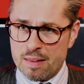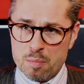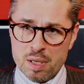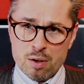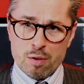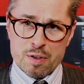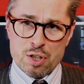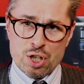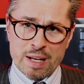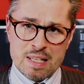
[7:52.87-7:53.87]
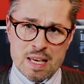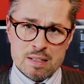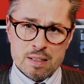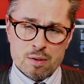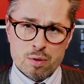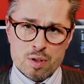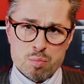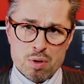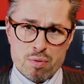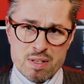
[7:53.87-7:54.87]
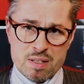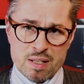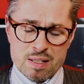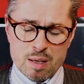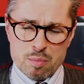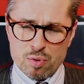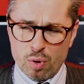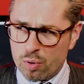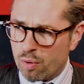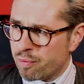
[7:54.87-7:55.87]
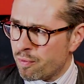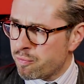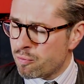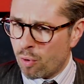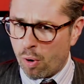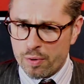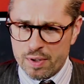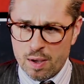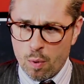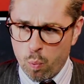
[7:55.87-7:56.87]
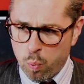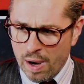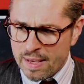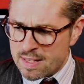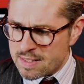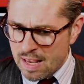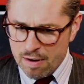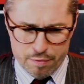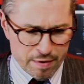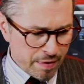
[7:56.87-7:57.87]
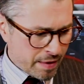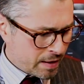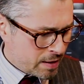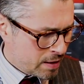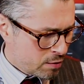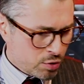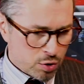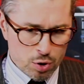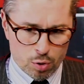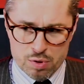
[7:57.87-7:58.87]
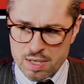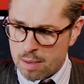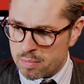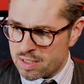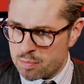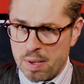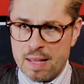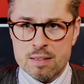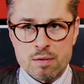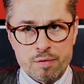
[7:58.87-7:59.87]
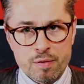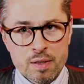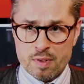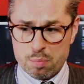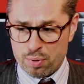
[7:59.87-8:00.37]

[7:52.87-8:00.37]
in the middle of a gigantic conspiracy, some sort of fraud. Why is everything here so damn expensive? The